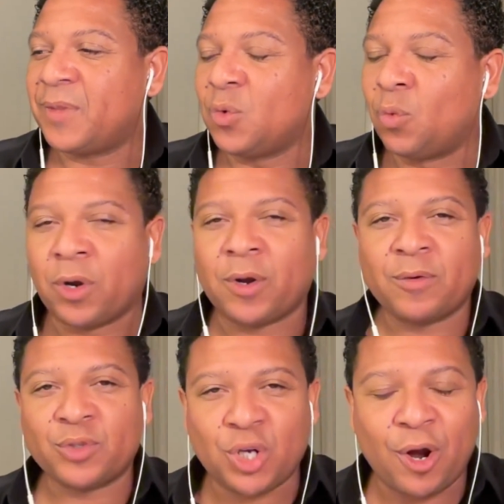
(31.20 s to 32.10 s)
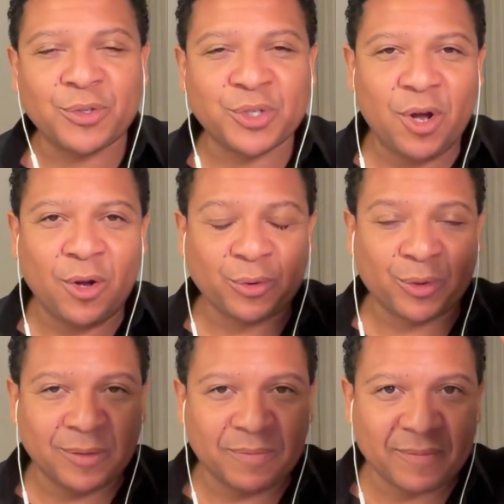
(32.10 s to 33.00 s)
where Charles Koch
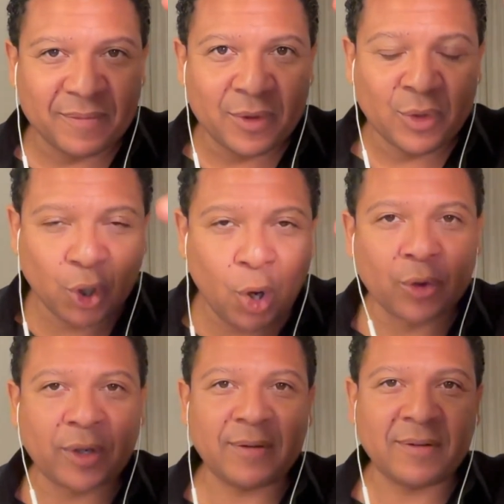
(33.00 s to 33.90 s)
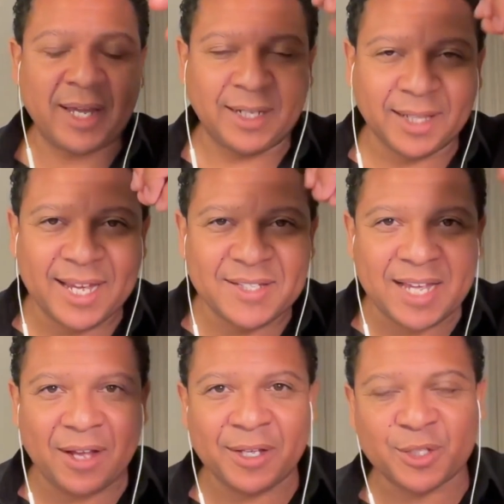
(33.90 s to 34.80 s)
kind of
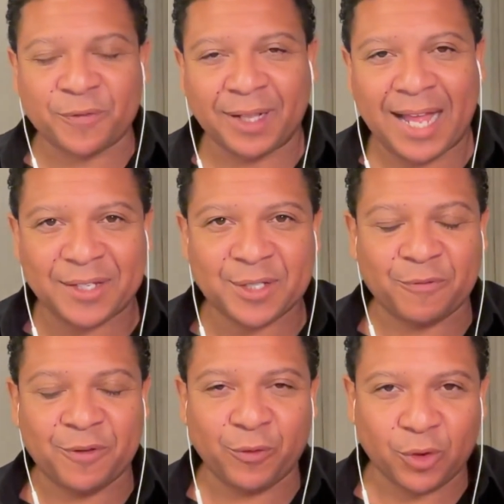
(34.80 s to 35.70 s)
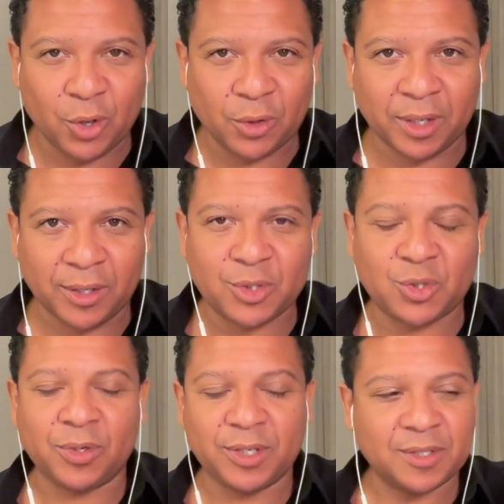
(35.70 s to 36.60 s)
lays out his philosophy for Koch
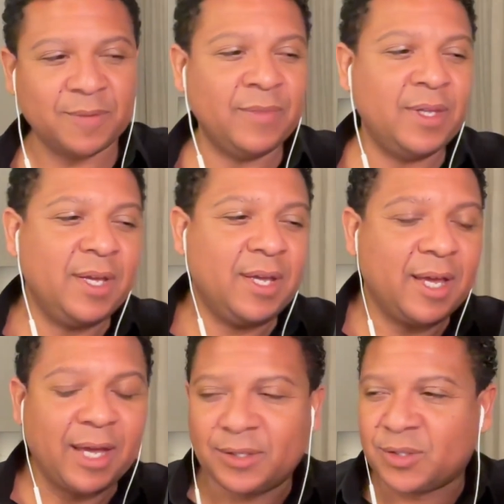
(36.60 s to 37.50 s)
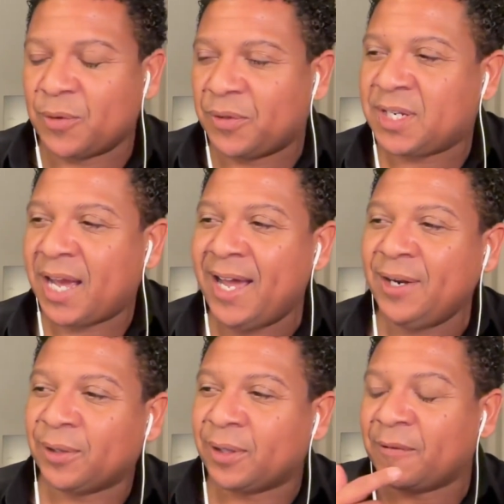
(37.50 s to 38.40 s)
Industries. And so the
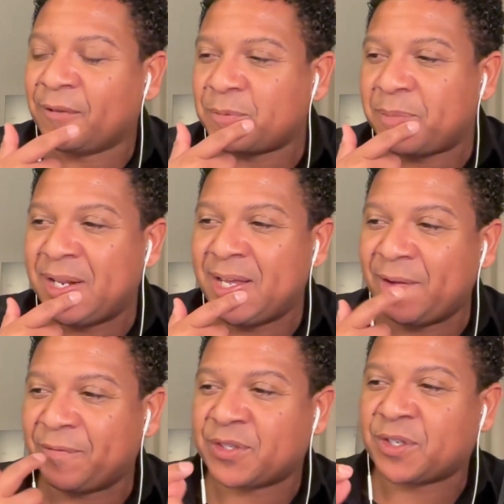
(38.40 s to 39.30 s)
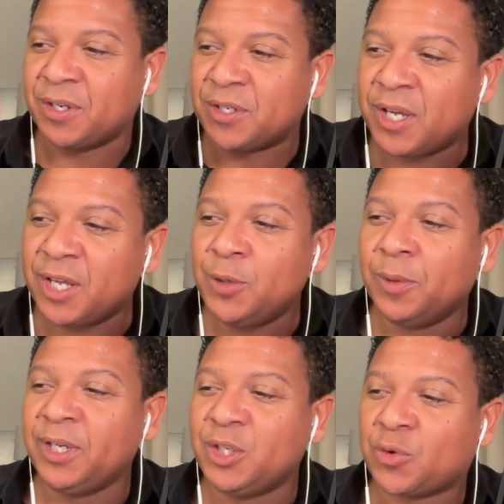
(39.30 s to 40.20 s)
title of his PDF is
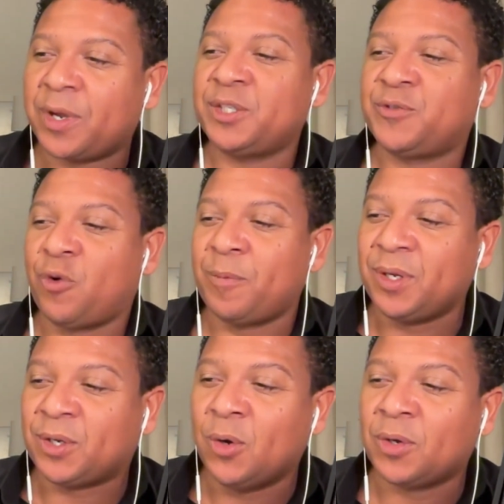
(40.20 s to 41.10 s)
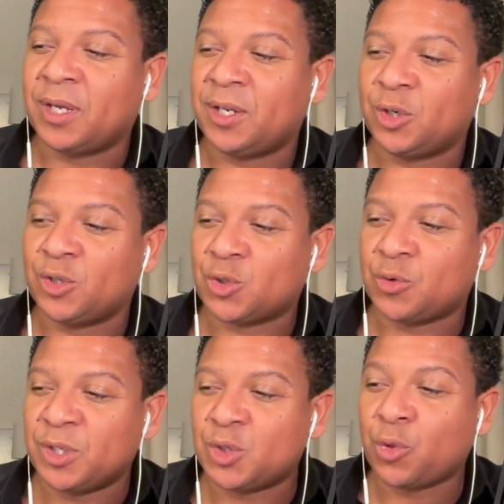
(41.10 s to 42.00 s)
Continually Transforming Koch
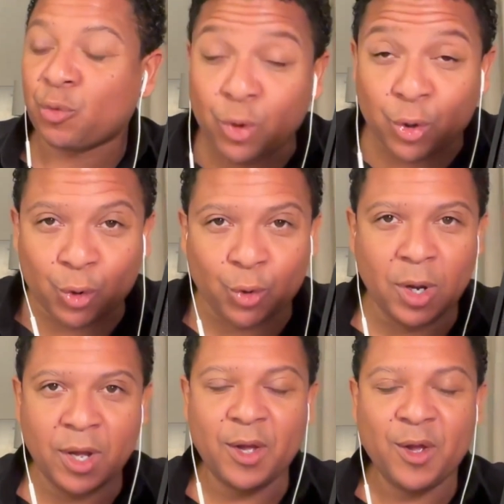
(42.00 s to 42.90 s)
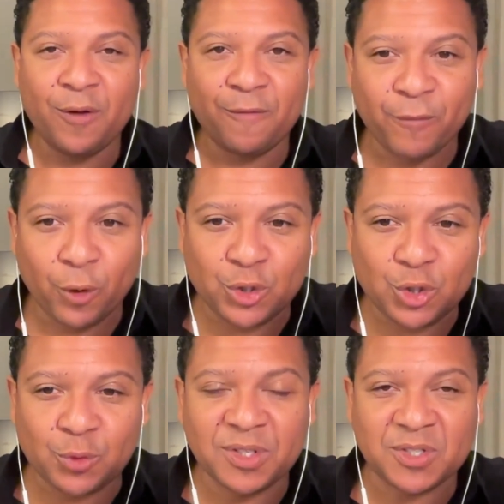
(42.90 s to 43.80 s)
Industries Through
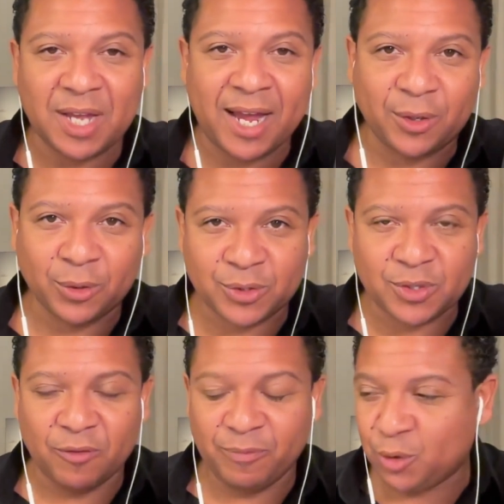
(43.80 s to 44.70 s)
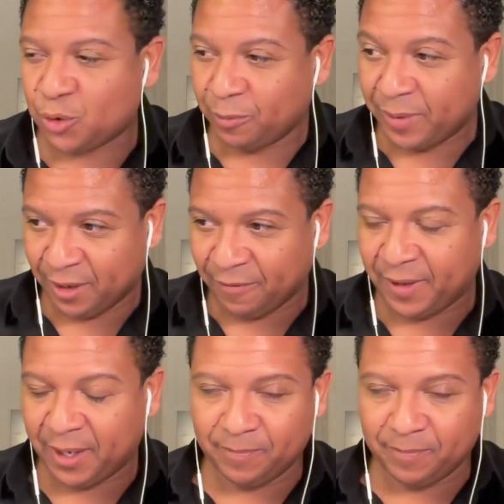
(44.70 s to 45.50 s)
Virtuous Cycles of Mutual Benefit.